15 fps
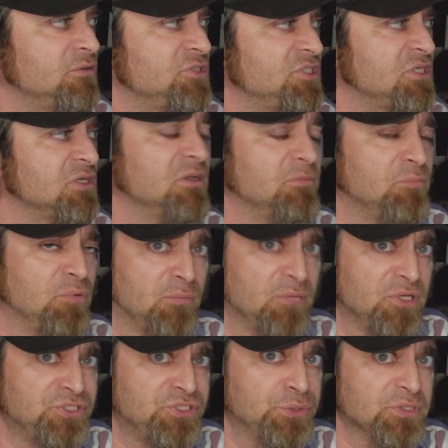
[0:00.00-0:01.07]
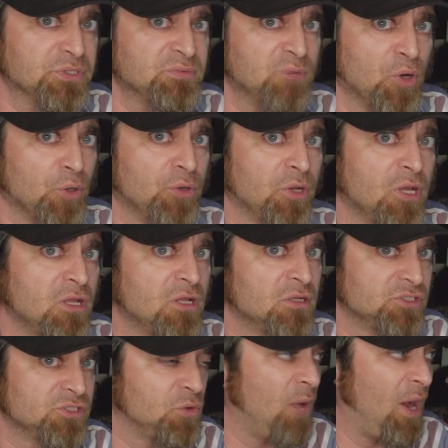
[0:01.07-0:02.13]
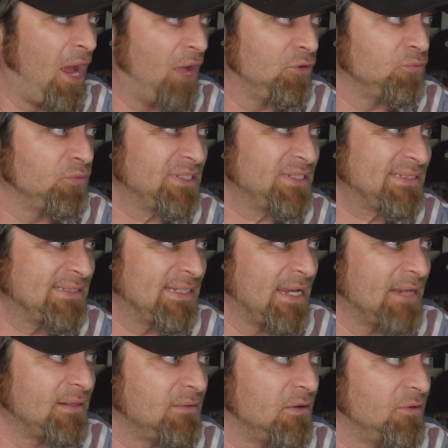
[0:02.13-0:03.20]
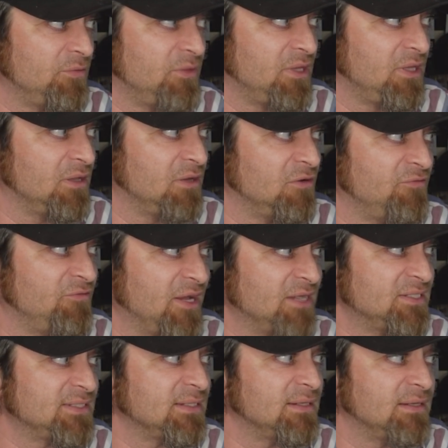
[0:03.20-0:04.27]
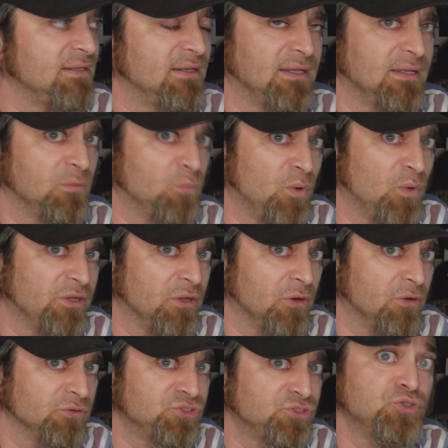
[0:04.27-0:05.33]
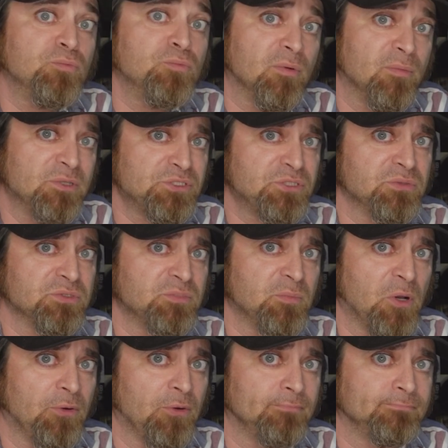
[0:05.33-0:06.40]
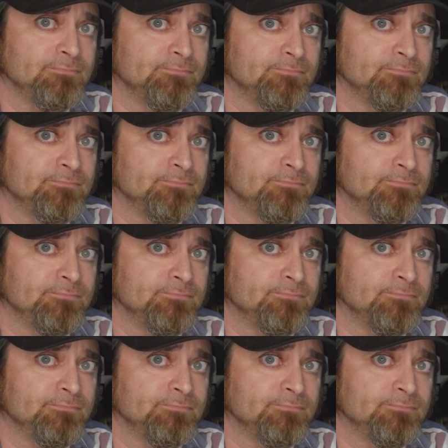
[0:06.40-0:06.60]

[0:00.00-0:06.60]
still in promiscuous mode. So how do we set the interface in Windows to promiscuous mode?